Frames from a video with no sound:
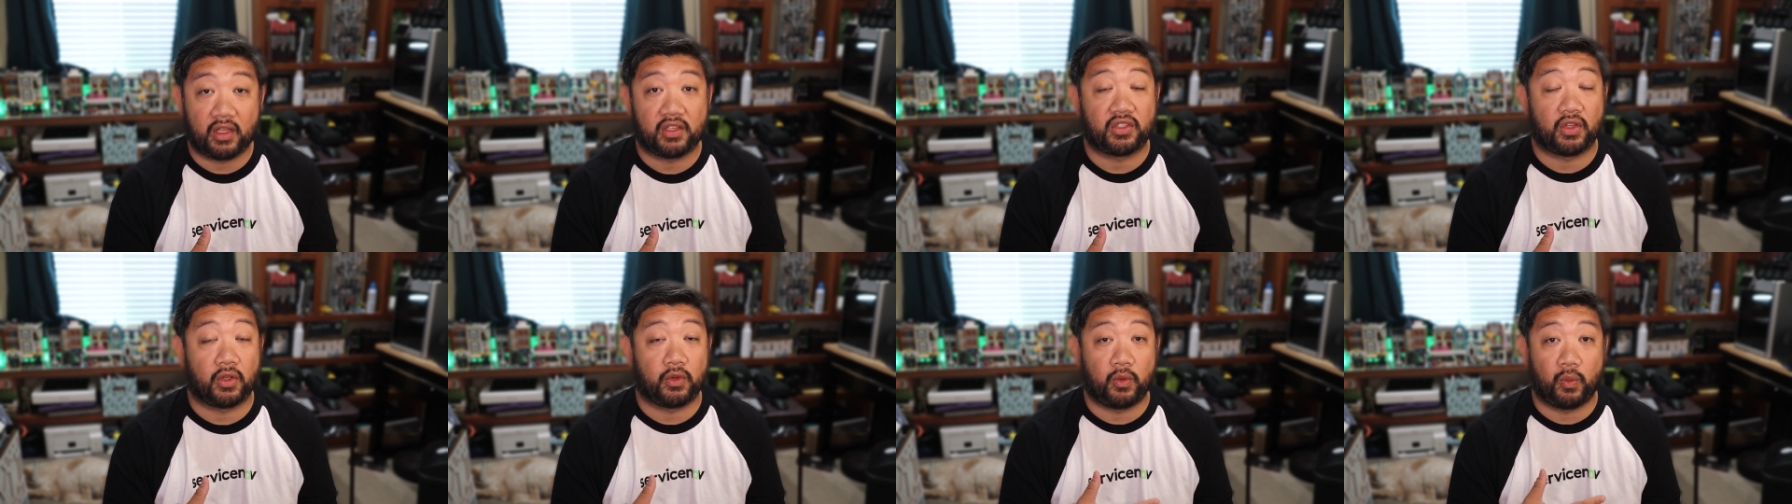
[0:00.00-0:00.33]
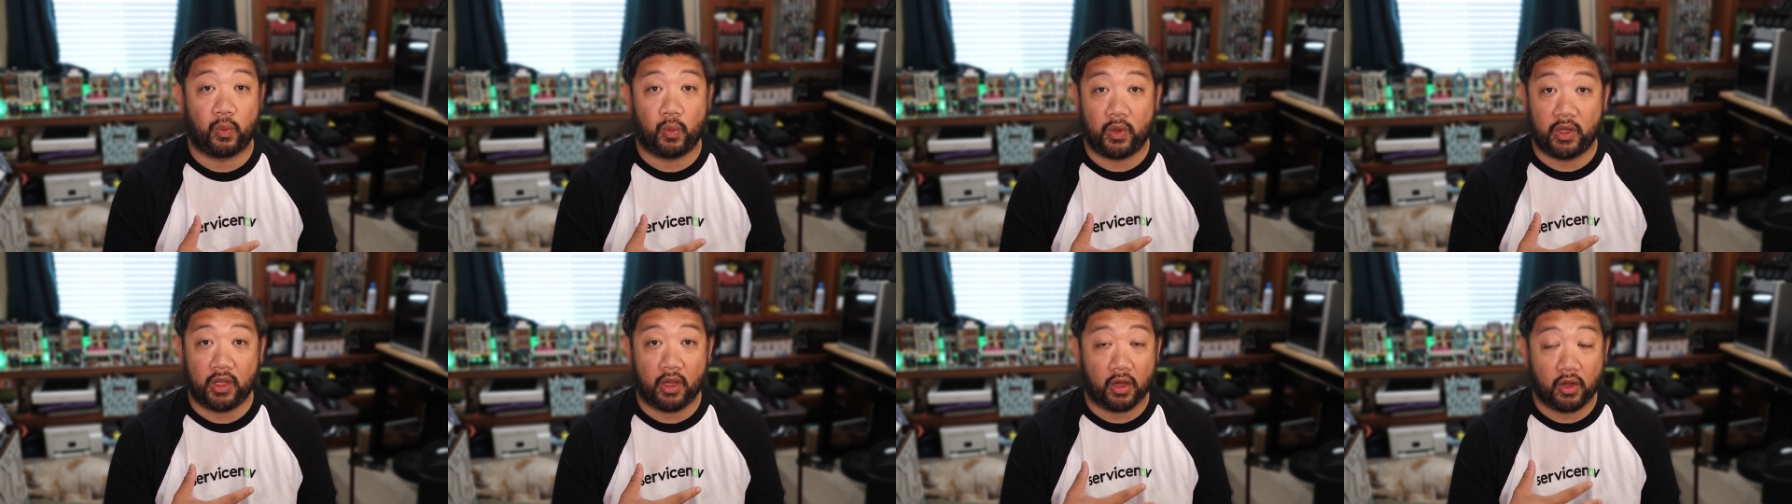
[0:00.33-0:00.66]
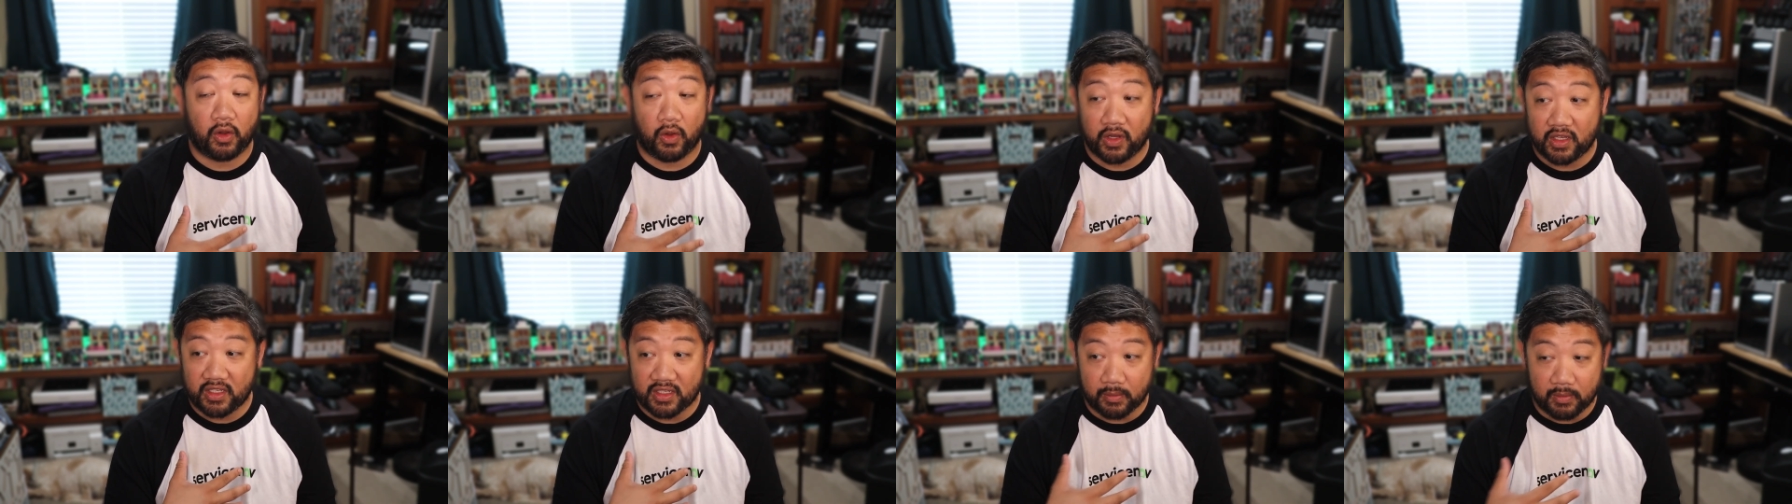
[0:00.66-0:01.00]
So we are
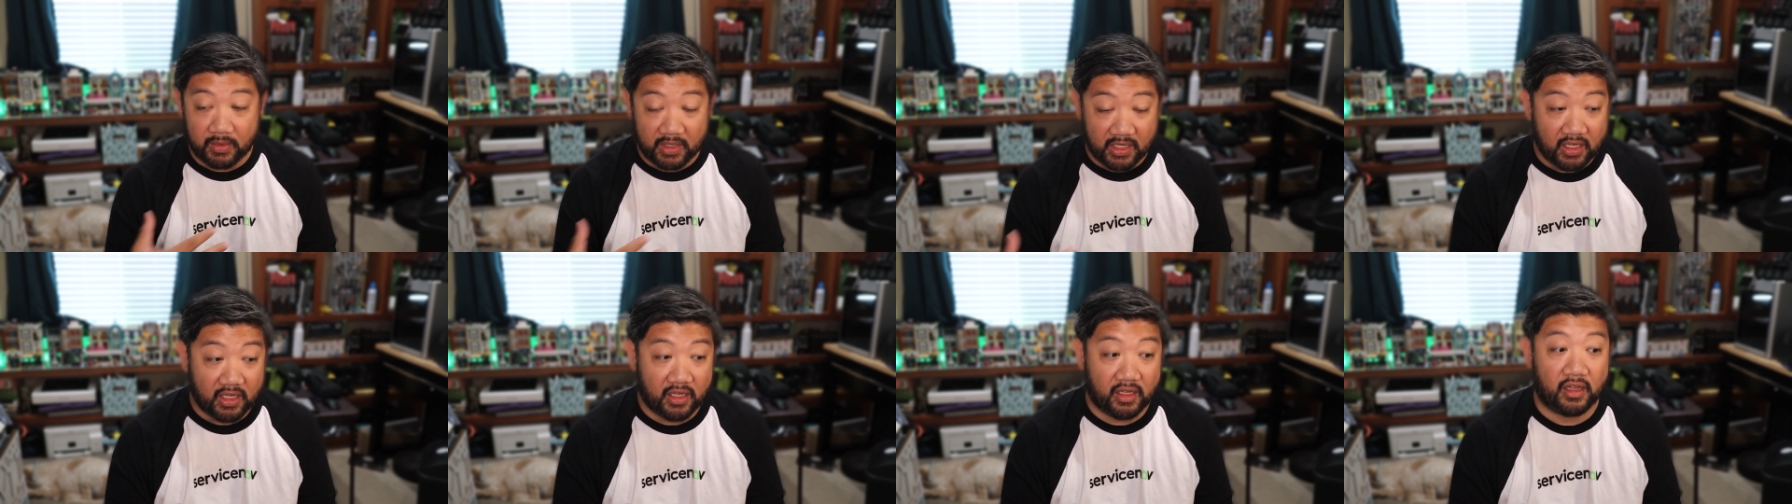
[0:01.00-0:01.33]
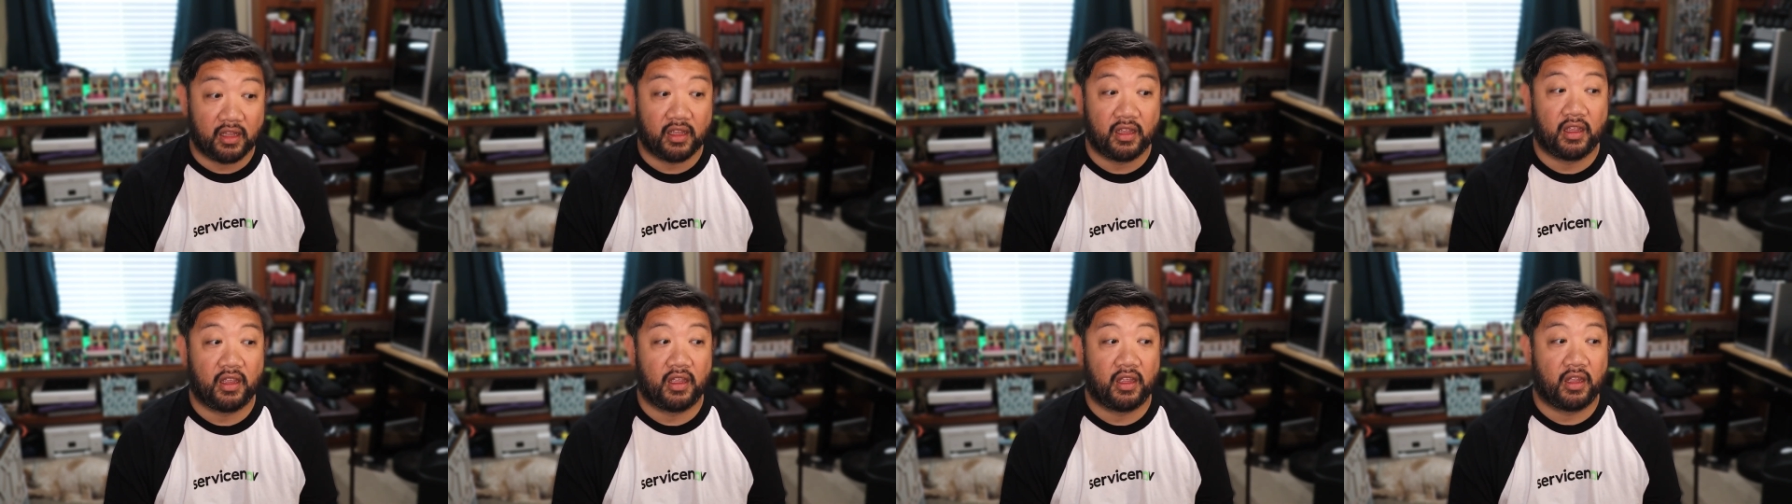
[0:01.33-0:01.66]
going to be